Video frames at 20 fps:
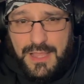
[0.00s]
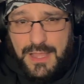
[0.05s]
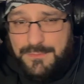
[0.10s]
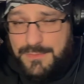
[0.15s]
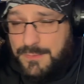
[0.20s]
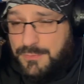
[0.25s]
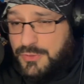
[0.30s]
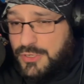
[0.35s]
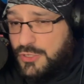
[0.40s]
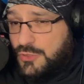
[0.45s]

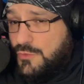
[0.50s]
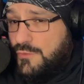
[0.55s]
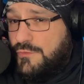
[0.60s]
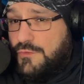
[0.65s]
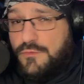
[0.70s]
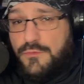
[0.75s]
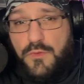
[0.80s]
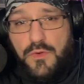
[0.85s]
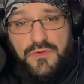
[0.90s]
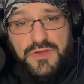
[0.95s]
They're pretty cool
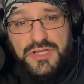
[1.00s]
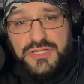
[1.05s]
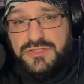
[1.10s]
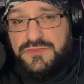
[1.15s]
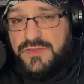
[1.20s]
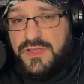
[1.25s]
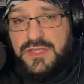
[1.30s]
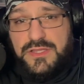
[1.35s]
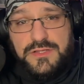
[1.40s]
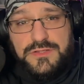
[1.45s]
for
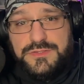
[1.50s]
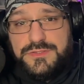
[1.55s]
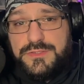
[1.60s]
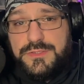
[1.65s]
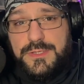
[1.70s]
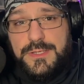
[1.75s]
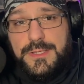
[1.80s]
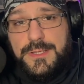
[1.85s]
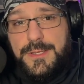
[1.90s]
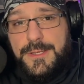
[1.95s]
4-inch figures.
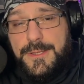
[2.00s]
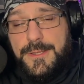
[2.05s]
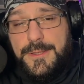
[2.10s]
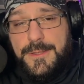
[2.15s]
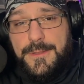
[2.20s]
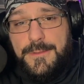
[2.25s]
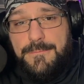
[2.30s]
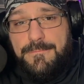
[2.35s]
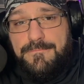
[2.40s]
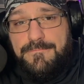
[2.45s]

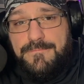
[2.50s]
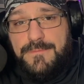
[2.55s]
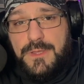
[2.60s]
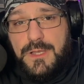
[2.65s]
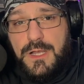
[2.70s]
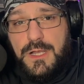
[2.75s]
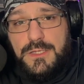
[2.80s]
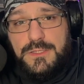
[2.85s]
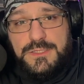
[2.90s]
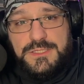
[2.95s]

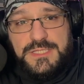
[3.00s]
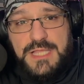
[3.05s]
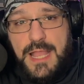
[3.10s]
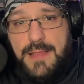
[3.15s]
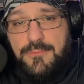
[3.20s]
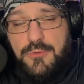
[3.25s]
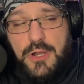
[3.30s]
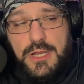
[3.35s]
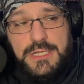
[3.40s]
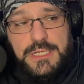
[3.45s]
The
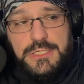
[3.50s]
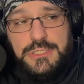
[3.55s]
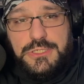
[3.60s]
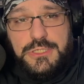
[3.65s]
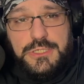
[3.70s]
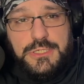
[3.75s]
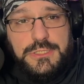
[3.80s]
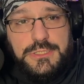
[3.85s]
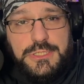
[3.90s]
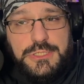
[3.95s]
Samurai
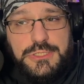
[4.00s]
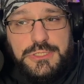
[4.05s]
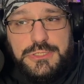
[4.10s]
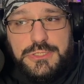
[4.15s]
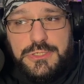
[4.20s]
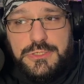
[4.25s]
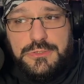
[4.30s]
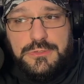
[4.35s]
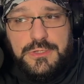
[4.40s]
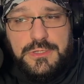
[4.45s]
Ninja
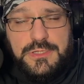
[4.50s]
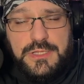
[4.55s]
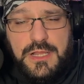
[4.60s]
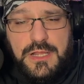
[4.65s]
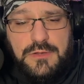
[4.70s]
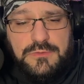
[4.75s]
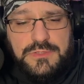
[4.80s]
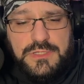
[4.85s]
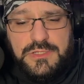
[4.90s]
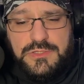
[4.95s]
Turtle. I
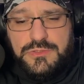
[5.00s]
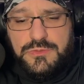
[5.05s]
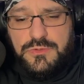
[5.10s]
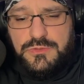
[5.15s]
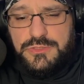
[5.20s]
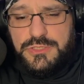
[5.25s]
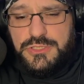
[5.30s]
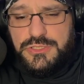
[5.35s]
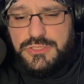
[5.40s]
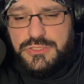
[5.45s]
don't think it's
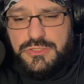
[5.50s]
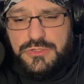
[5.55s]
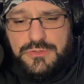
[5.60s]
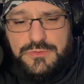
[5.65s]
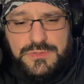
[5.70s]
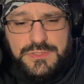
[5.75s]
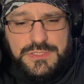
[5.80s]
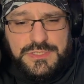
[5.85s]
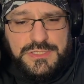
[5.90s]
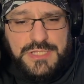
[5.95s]
called Ninja
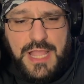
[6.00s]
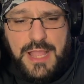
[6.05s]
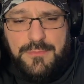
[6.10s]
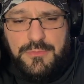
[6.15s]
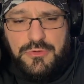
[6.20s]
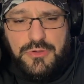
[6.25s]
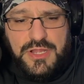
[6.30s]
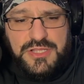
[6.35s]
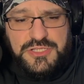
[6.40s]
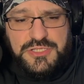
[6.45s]
Turtles. The
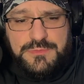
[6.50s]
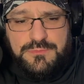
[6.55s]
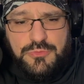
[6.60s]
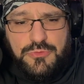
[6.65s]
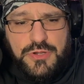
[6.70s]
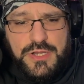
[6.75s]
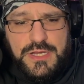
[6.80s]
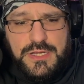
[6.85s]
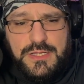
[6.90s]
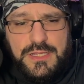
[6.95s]
Samurai
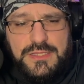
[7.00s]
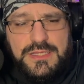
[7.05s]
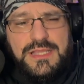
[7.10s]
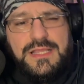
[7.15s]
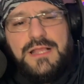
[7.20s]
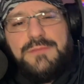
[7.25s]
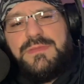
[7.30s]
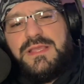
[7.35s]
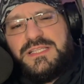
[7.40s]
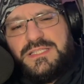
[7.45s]
Spring. I
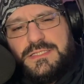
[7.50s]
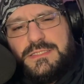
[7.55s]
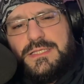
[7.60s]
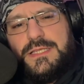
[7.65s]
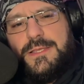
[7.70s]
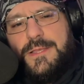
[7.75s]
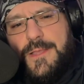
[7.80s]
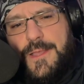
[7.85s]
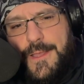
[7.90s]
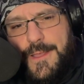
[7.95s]
think
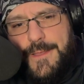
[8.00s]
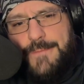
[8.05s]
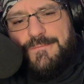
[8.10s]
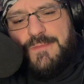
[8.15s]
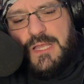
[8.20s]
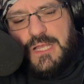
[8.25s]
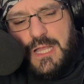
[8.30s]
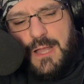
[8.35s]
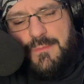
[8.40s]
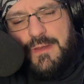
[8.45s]
basically
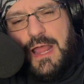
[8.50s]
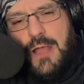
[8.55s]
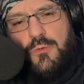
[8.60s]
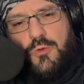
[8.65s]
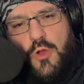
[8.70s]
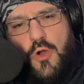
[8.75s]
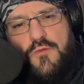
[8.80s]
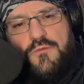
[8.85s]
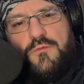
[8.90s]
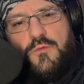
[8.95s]
they're coming out
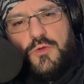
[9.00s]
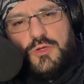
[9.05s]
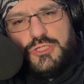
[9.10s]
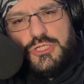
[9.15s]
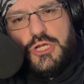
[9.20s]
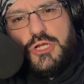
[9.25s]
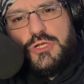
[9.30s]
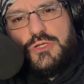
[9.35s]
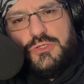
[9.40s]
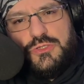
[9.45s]
with all four
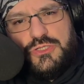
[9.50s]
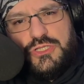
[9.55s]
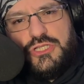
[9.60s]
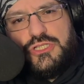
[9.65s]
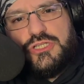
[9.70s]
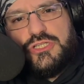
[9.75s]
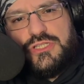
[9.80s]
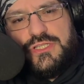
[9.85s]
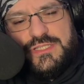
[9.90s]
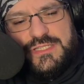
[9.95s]
turtles.
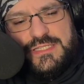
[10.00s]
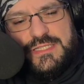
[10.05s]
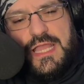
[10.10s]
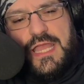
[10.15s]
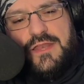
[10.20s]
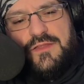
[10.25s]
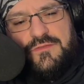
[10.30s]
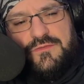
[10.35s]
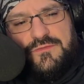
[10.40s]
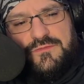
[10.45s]
They're just,
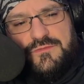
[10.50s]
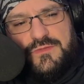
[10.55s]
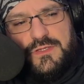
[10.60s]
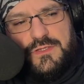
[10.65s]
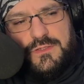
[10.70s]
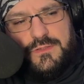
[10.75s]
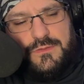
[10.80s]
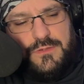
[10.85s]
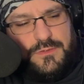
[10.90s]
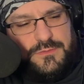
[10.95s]
instead of
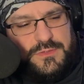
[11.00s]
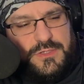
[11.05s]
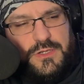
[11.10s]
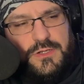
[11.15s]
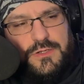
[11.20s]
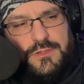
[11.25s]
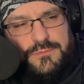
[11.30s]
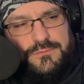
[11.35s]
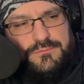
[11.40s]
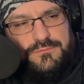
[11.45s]

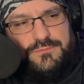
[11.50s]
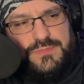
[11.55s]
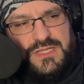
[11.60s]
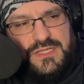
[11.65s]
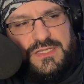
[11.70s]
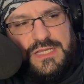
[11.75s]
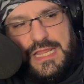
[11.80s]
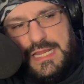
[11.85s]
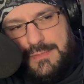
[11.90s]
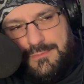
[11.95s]
the
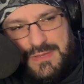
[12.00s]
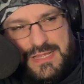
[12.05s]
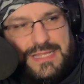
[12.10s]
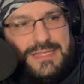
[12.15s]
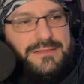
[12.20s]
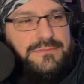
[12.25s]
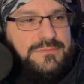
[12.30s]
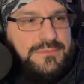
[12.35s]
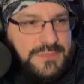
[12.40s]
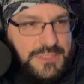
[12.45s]
being
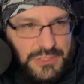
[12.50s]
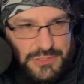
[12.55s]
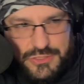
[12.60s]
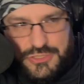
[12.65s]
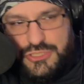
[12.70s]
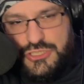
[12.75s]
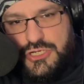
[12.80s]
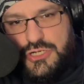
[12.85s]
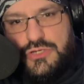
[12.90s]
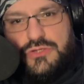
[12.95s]

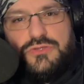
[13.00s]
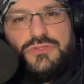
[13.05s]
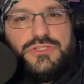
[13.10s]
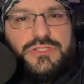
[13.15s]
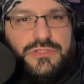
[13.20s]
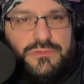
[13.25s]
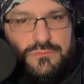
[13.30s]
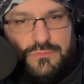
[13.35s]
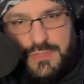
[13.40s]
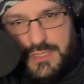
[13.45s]
Ninja
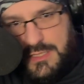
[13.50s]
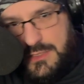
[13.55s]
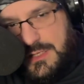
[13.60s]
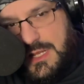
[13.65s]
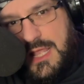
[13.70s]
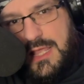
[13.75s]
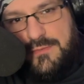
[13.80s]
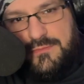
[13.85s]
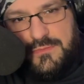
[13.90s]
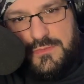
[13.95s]
Turtles and
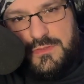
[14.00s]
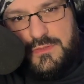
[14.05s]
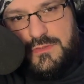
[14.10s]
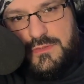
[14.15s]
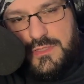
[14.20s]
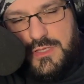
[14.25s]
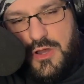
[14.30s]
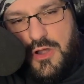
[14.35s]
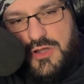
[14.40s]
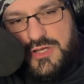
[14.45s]
being named
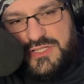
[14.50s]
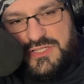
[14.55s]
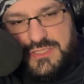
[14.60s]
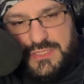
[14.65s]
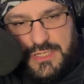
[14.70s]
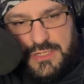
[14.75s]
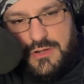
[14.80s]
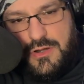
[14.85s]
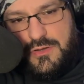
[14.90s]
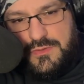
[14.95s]
the
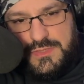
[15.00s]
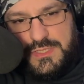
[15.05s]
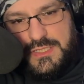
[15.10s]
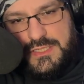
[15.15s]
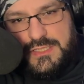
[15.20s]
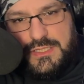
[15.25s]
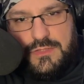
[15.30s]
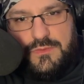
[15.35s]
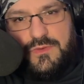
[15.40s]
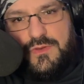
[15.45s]
artist Leonardo
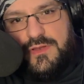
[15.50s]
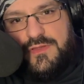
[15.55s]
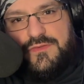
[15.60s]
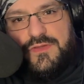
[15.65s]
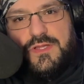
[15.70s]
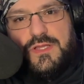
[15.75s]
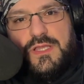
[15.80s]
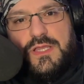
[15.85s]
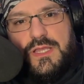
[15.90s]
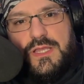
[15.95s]
Donatello or
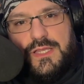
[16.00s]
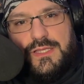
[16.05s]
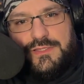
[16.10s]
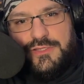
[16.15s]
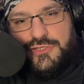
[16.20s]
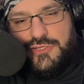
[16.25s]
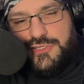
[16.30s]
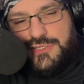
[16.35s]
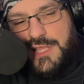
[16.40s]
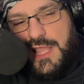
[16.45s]
whatever,
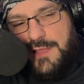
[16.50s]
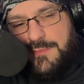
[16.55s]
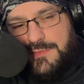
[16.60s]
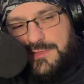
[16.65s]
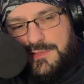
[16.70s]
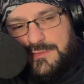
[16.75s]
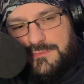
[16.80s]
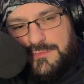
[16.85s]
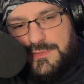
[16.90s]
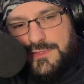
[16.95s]
they're just
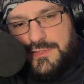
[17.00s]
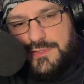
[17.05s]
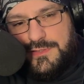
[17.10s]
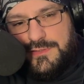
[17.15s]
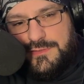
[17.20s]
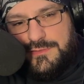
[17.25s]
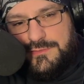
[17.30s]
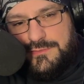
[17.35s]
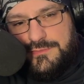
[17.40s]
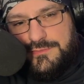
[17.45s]
naming them
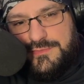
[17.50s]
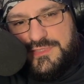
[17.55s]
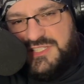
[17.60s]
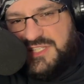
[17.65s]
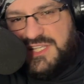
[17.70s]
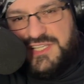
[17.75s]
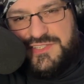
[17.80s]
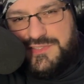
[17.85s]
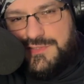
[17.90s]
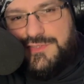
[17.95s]
the
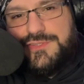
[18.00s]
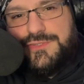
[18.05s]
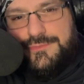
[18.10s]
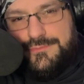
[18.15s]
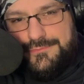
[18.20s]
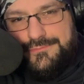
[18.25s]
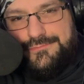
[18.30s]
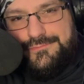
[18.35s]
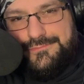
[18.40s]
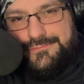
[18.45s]
seasons,
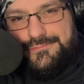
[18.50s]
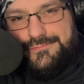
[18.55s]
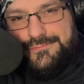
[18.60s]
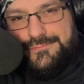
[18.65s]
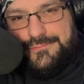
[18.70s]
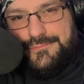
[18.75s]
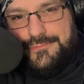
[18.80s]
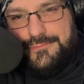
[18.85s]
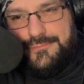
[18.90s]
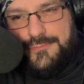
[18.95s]

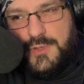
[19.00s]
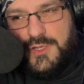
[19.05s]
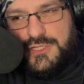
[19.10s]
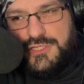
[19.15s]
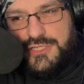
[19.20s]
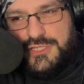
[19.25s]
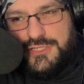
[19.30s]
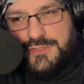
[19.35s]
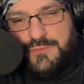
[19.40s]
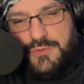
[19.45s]

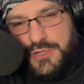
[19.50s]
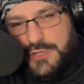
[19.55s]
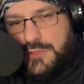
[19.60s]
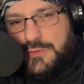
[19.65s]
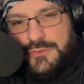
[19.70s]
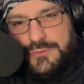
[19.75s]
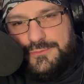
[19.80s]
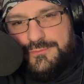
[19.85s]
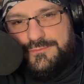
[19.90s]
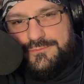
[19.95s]
which is pretty
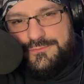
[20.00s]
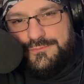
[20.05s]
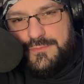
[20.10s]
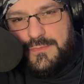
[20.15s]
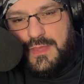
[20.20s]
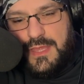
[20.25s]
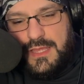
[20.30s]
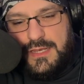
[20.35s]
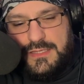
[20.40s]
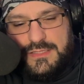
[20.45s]
cool.
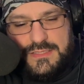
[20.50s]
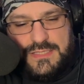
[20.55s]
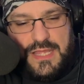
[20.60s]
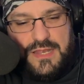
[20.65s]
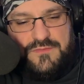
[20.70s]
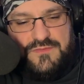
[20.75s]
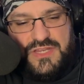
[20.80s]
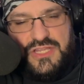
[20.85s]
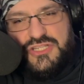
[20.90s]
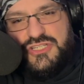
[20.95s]
And
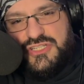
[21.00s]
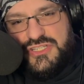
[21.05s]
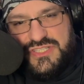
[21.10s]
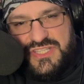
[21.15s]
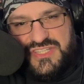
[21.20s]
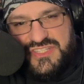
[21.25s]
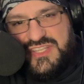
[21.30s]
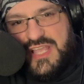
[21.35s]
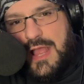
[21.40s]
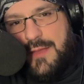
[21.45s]
instead of
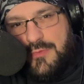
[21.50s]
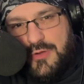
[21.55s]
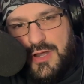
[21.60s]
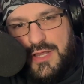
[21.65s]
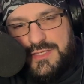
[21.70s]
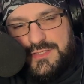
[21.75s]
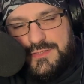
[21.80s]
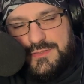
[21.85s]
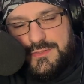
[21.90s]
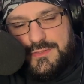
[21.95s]
ninjas, they're
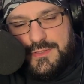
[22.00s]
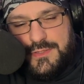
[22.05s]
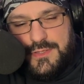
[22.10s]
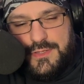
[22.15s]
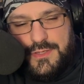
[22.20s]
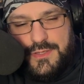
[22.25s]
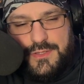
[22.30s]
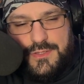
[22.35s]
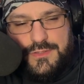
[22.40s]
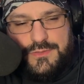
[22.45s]
samurais.
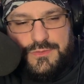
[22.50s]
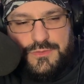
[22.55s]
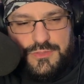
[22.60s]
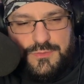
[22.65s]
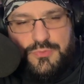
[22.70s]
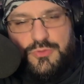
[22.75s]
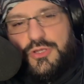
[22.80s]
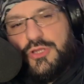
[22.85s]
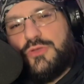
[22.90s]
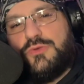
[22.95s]
So
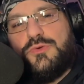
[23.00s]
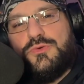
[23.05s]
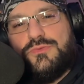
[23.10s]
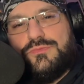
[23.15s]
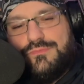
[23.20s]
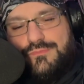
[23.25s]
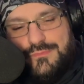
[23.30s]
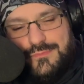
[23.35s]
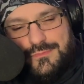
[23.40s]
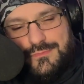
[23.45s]
it's a pretty
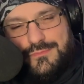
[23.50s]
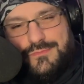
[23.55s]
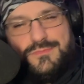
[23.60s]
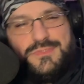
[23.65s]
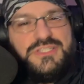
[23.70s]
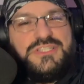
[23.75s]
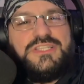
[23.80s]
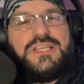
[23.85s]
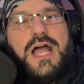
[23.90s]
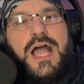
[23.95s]
cool
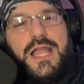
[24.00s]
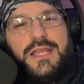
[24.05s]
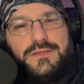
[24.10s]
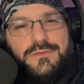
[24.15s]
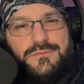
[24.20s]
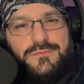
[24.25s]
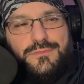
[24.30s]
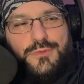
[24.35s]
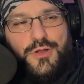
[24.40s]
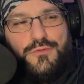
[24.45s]

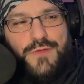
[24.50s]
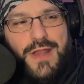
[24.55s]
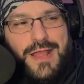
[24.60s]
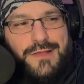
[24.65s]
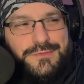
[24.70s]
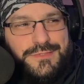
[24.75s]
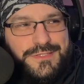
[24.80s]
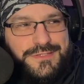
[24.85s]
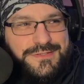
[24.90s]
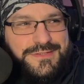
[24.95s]
side
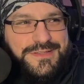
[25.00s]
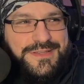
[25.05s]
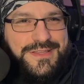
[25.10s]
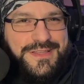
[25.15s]
around it.